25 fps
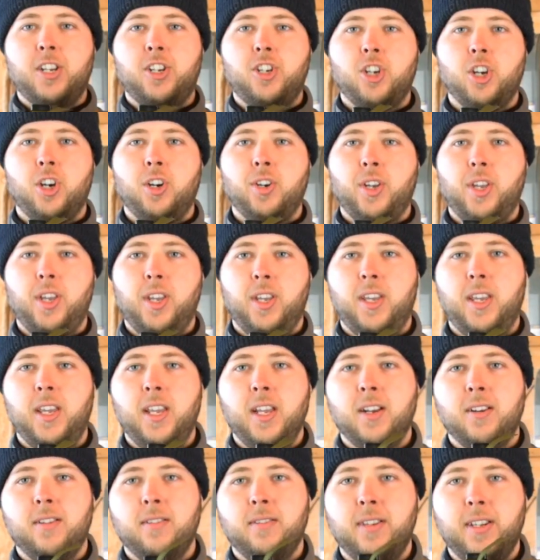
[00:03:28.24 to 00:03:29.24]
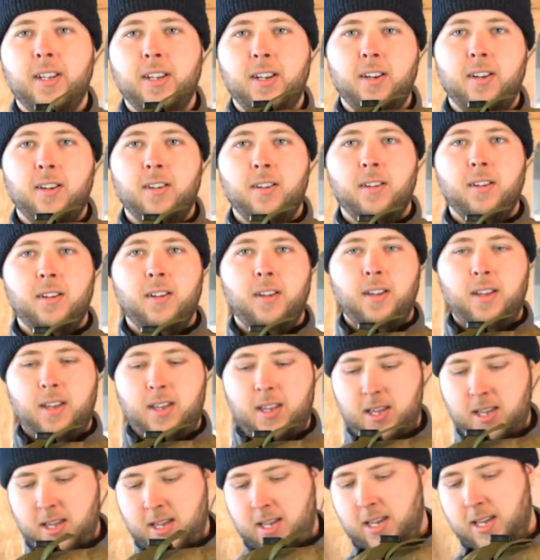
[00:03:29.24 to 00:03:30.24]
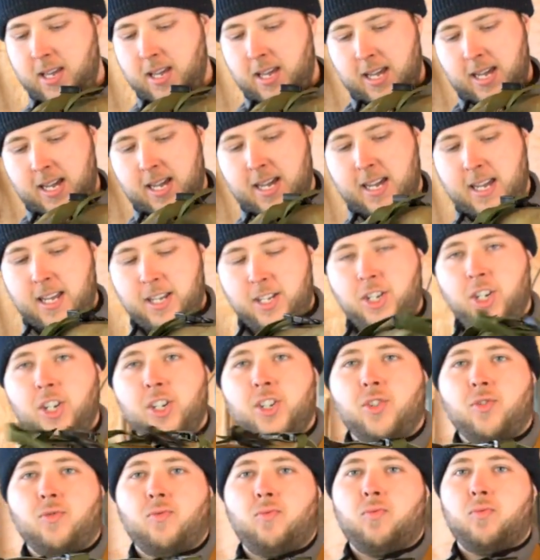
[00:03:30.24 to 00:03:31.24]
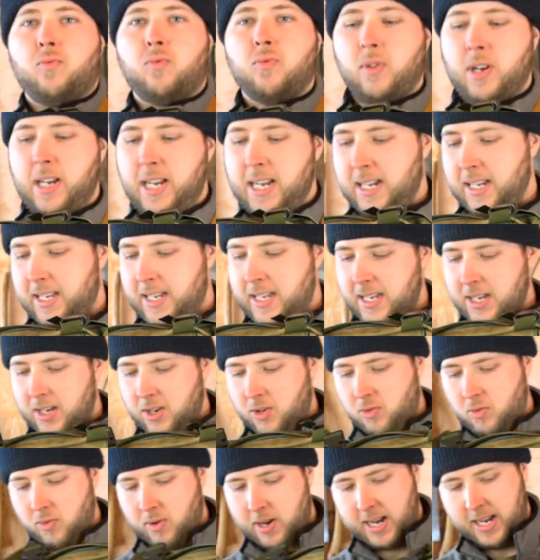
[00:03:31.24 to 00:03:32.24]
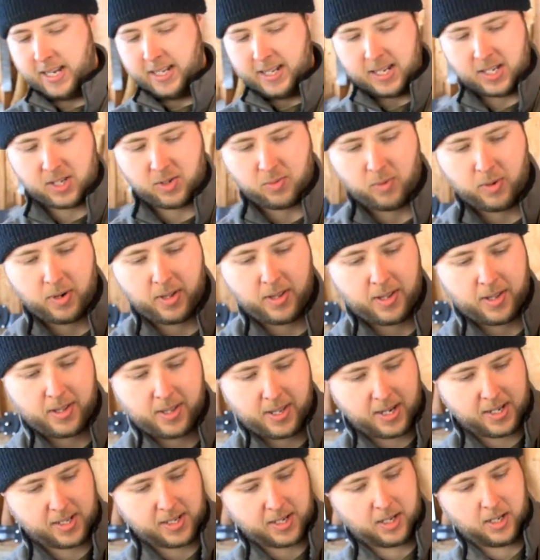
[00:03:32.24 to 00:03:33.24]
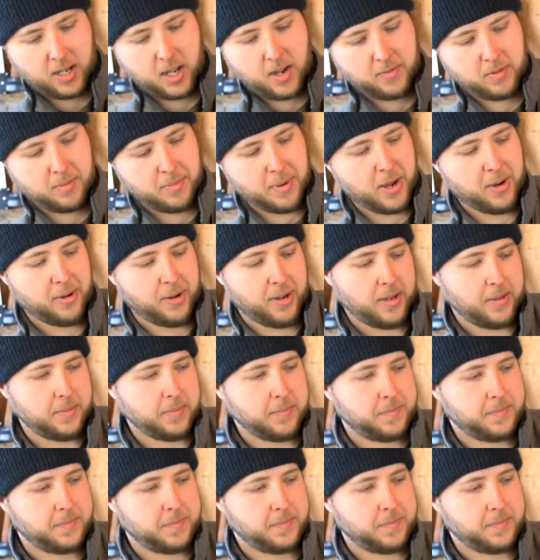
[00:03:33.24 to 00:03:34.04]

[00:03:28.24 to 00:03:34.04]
chunky gear in there. It's just really great. That's one of the things I love about it.